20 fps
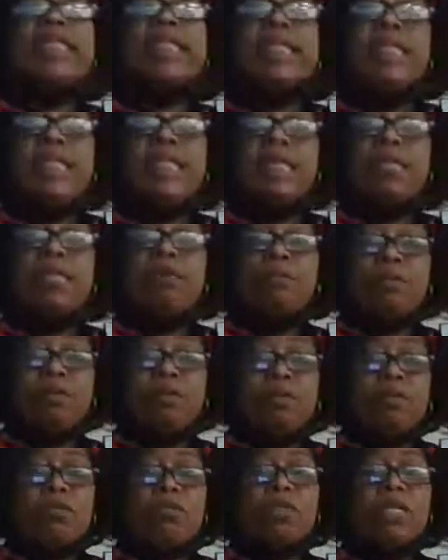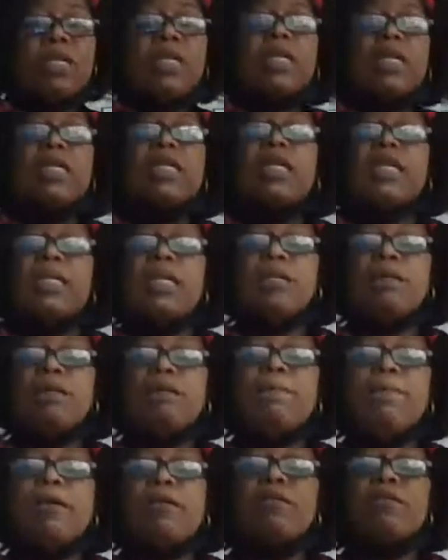decompose.
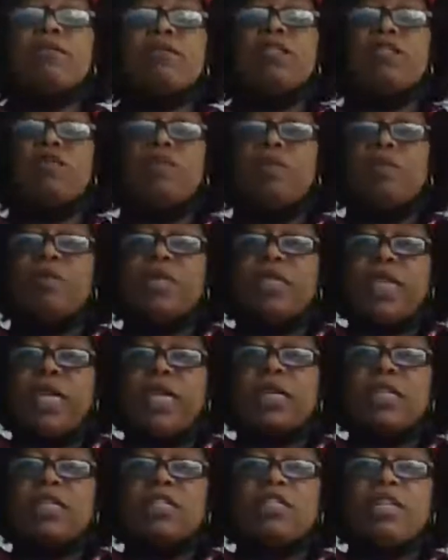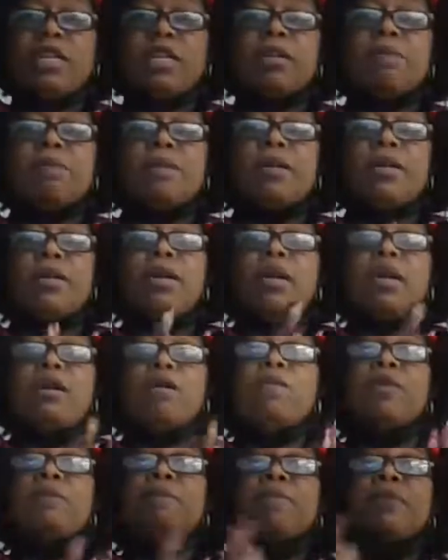Decompose is when we take a shape
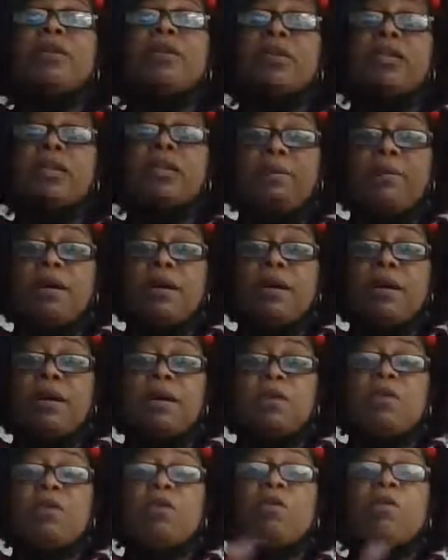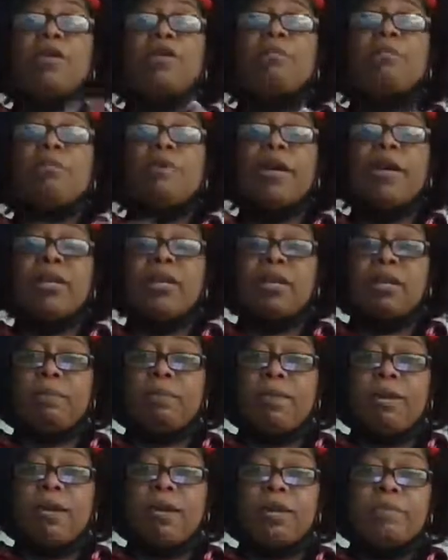and we pull it apart or we break it
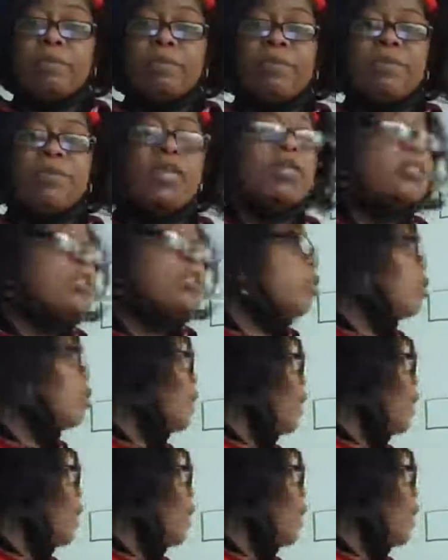apart. So,